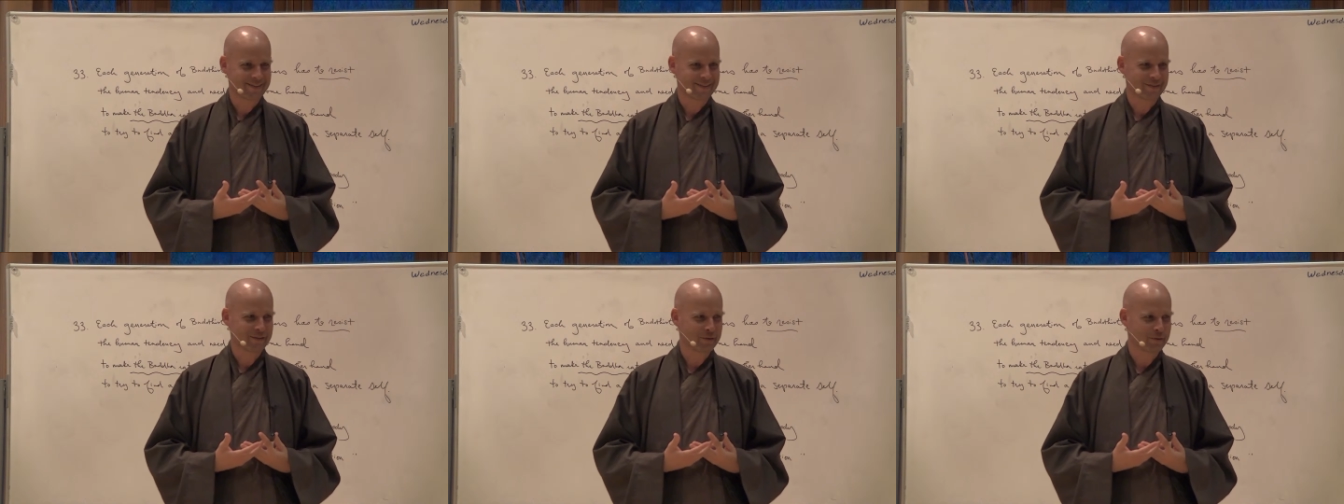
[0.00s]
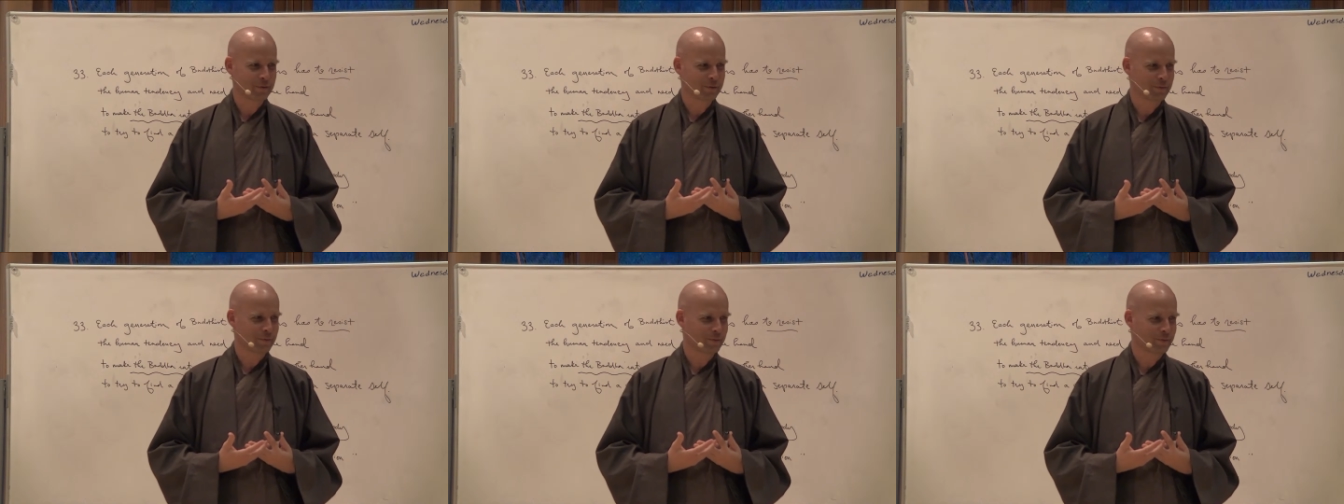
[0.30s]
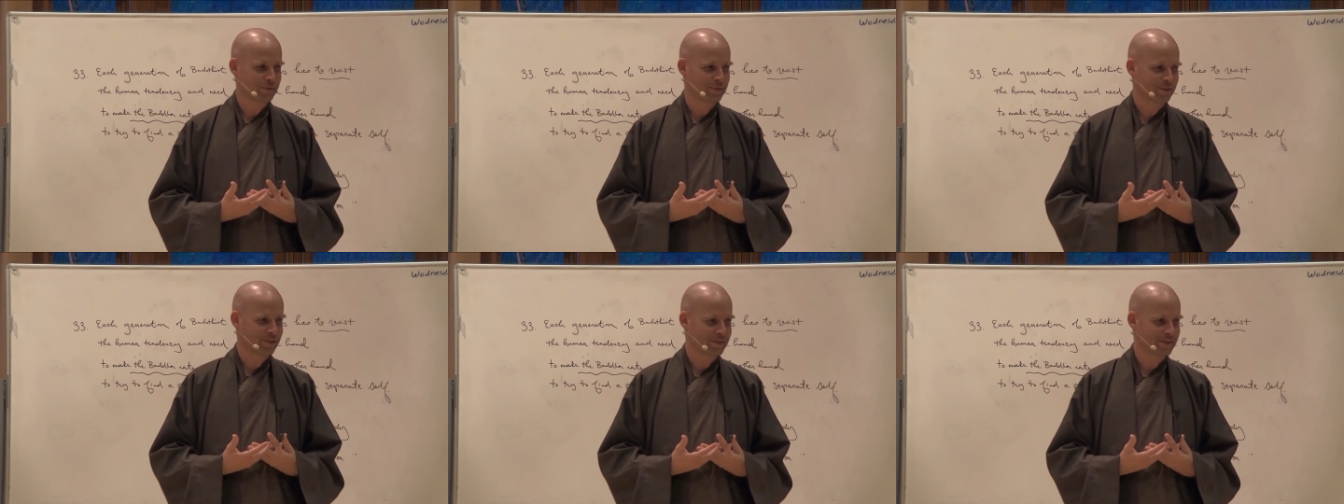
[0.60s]

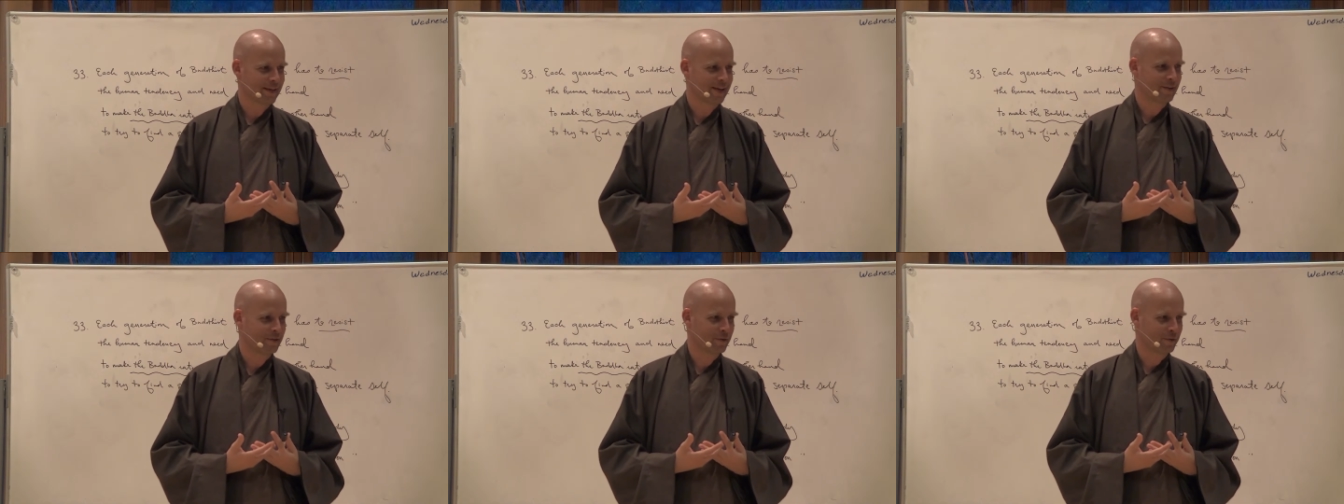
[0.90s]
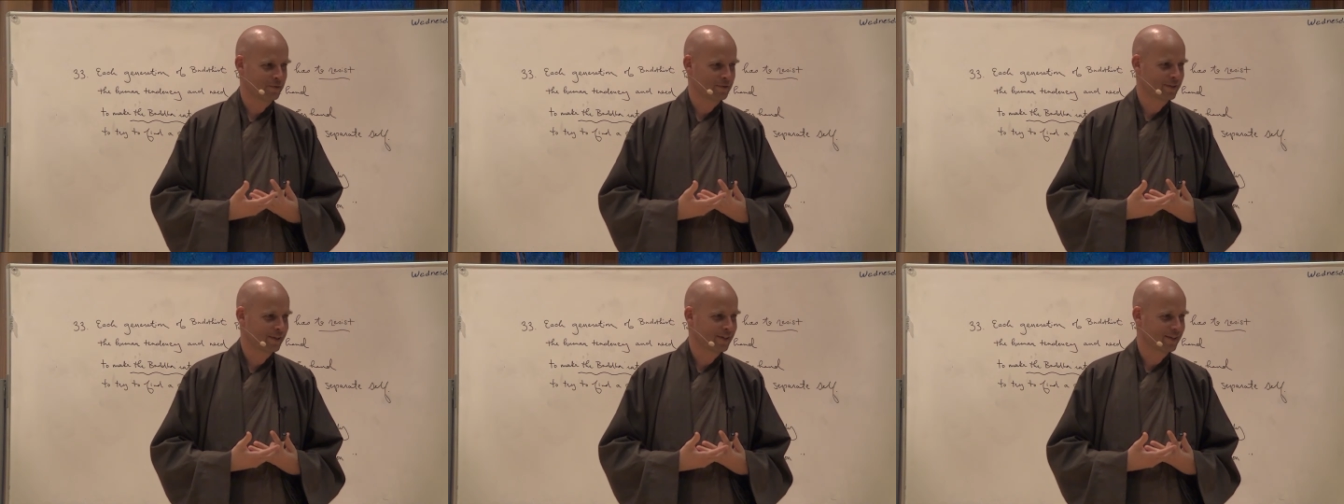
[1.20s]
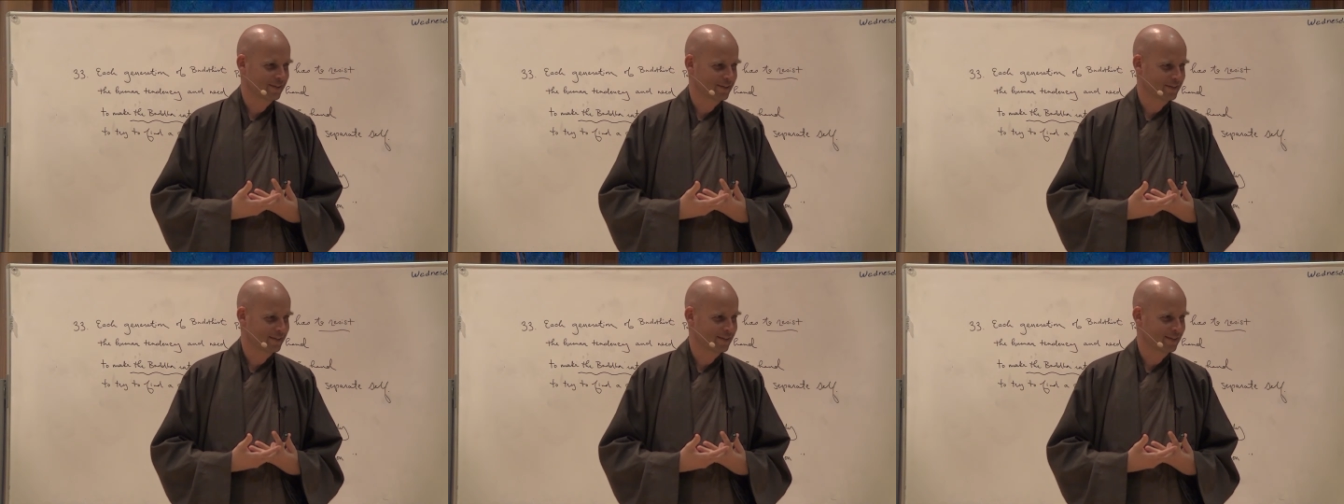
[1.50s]
to say those
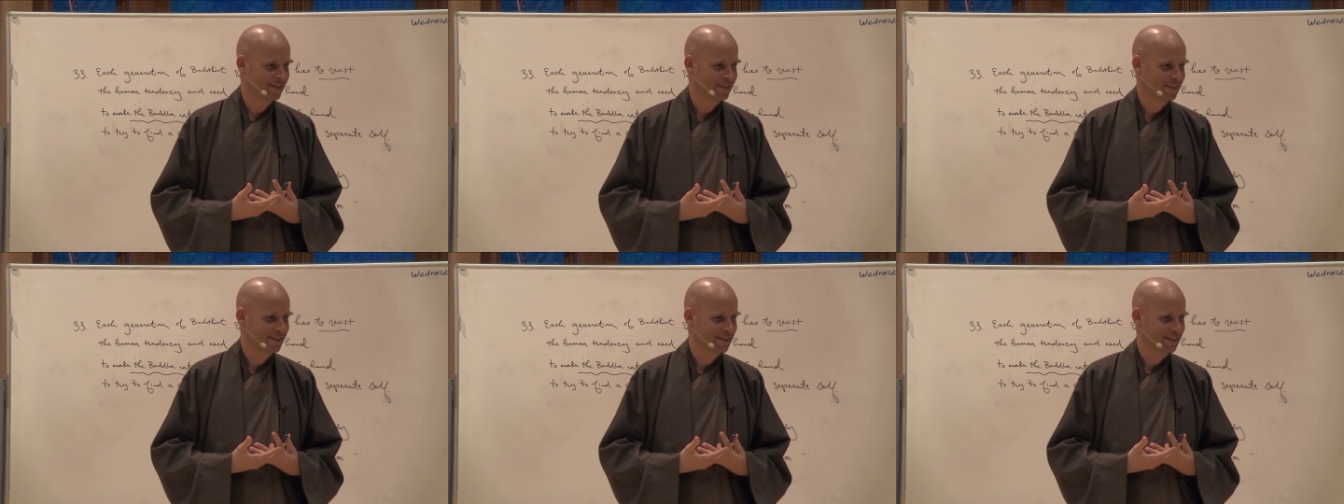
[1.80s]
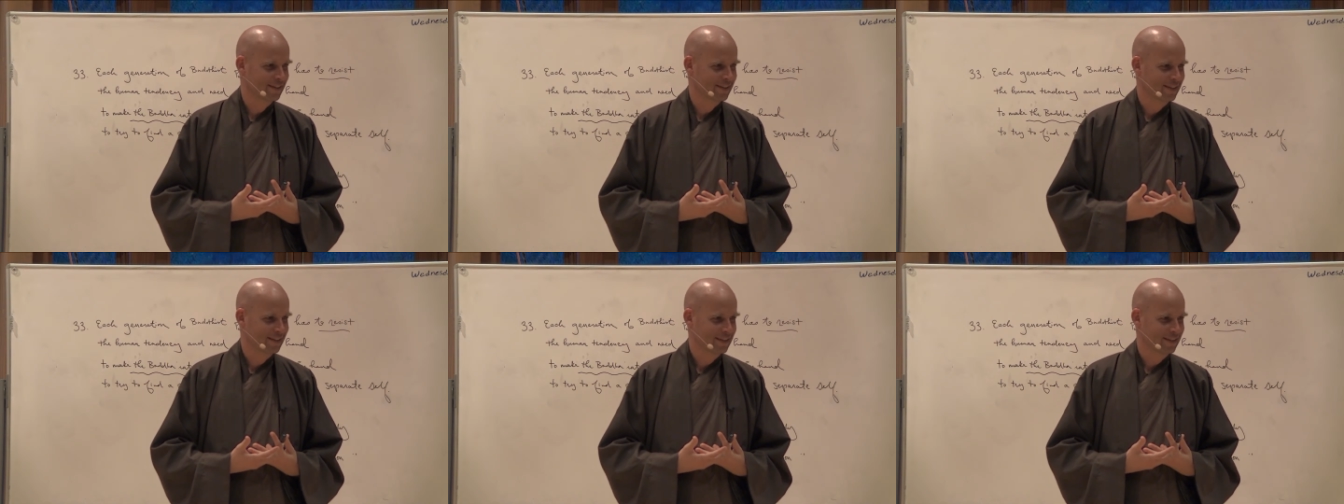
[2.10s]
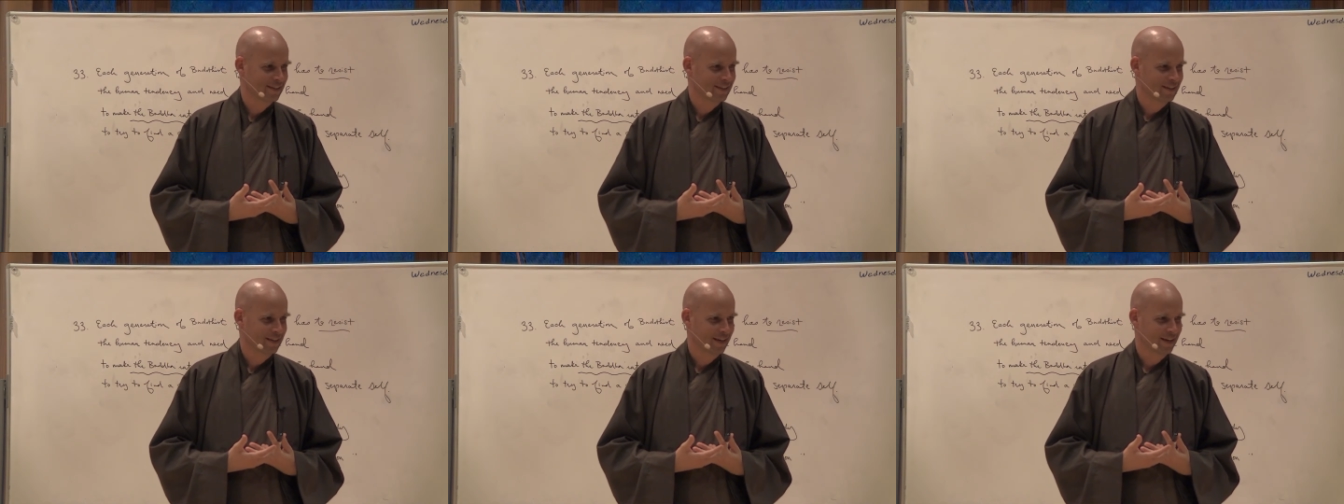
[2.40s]
things,
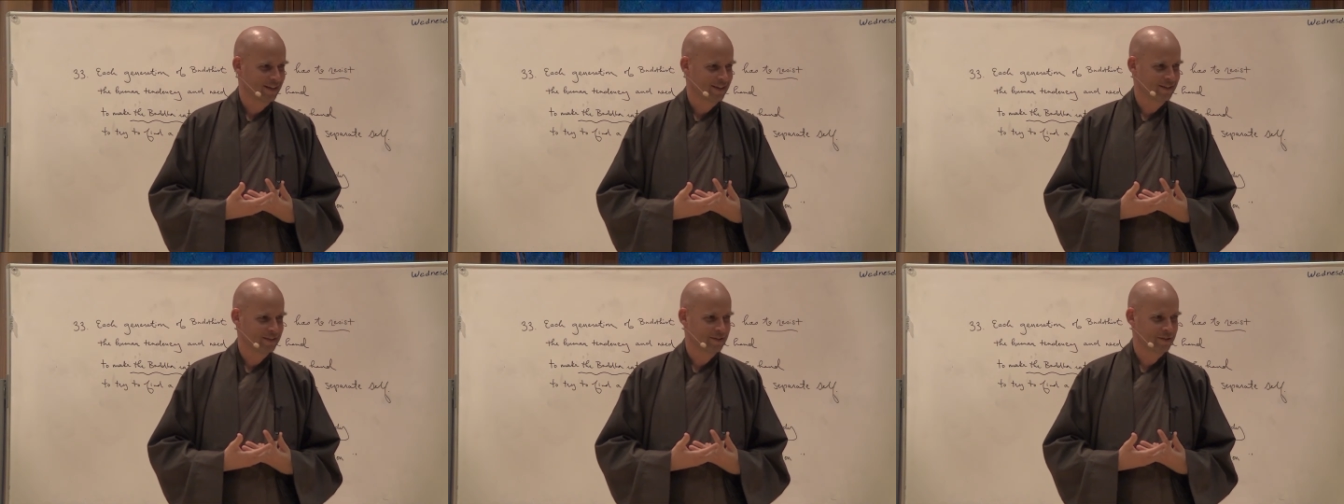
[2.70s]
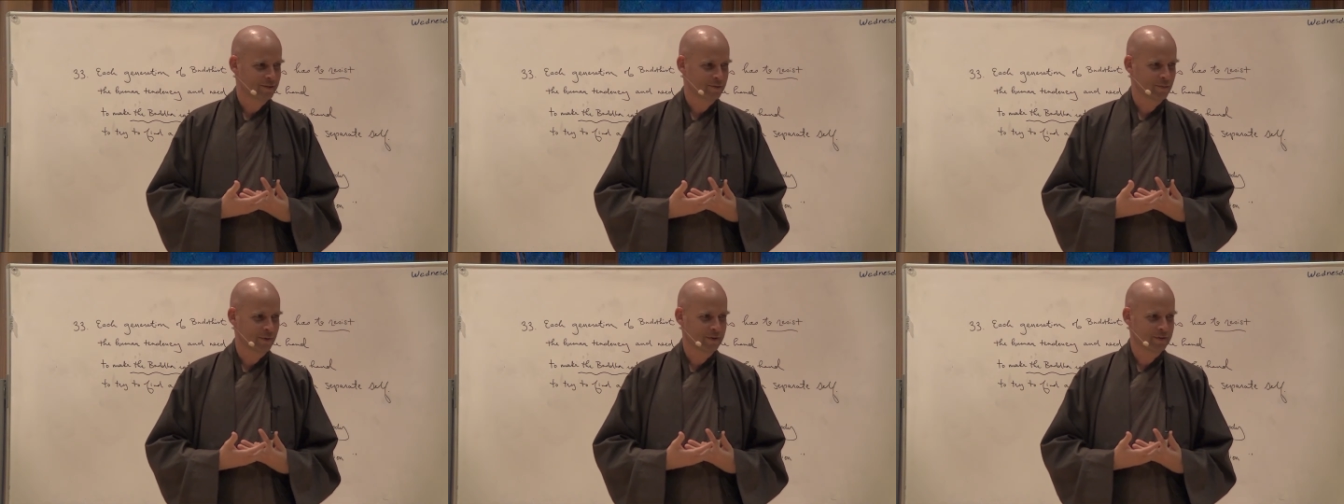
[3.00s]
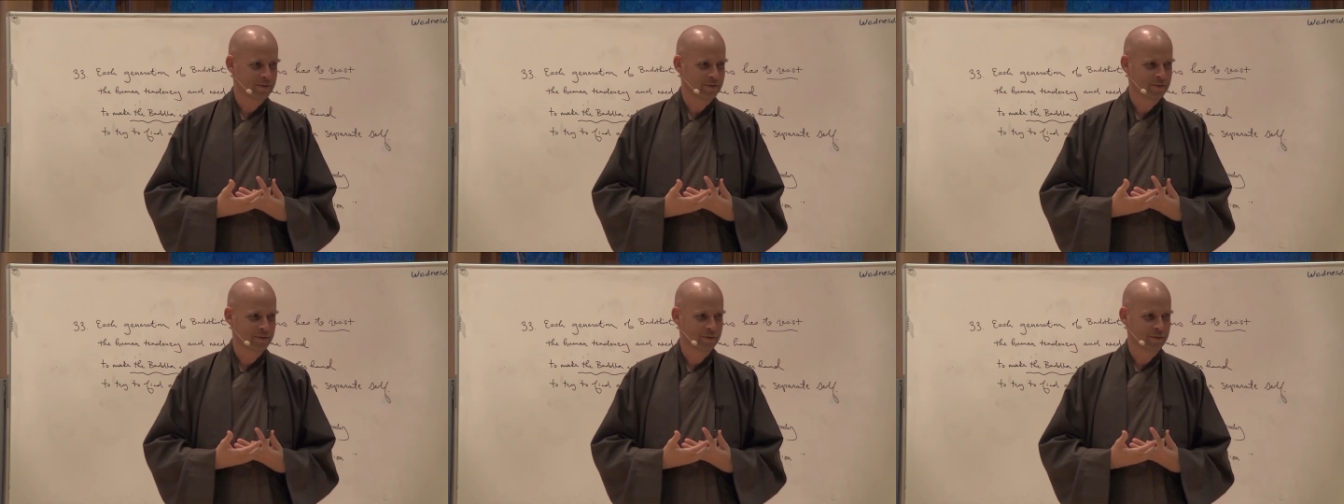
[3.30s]
and he just
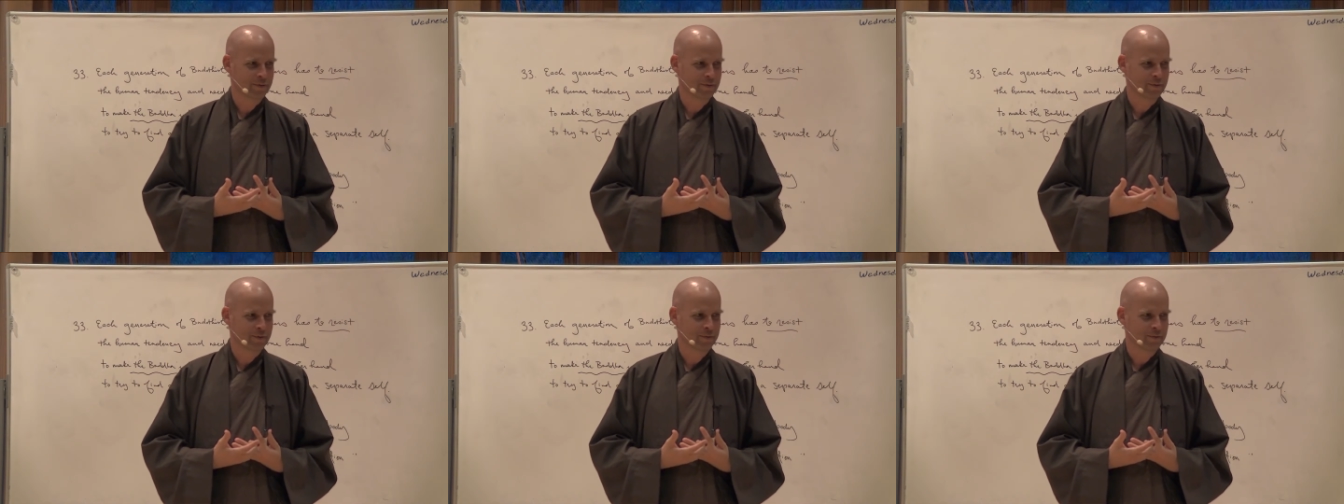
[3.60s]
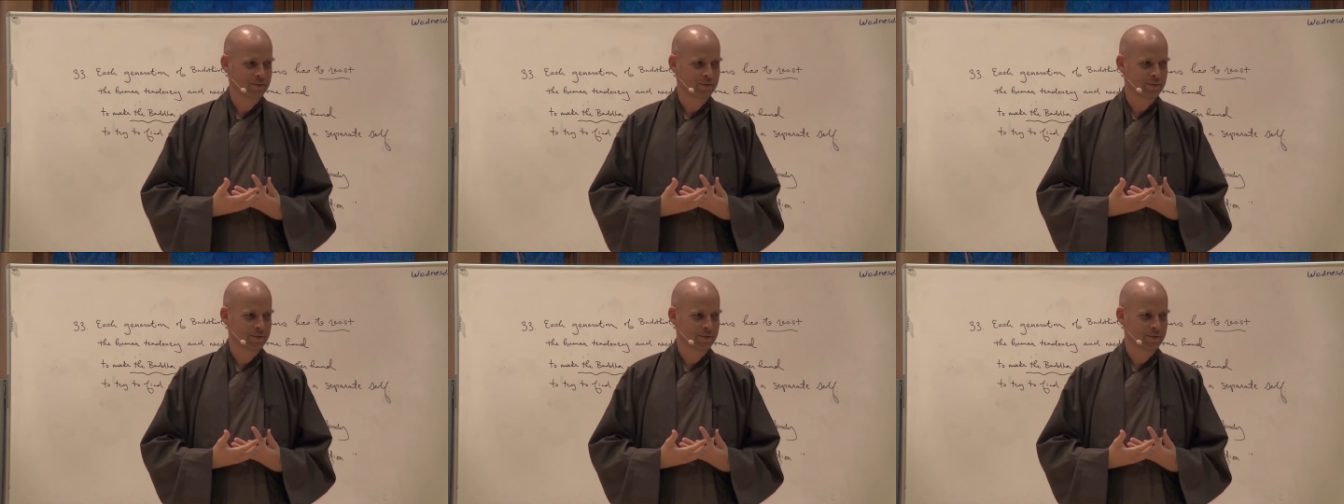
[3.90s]
wants to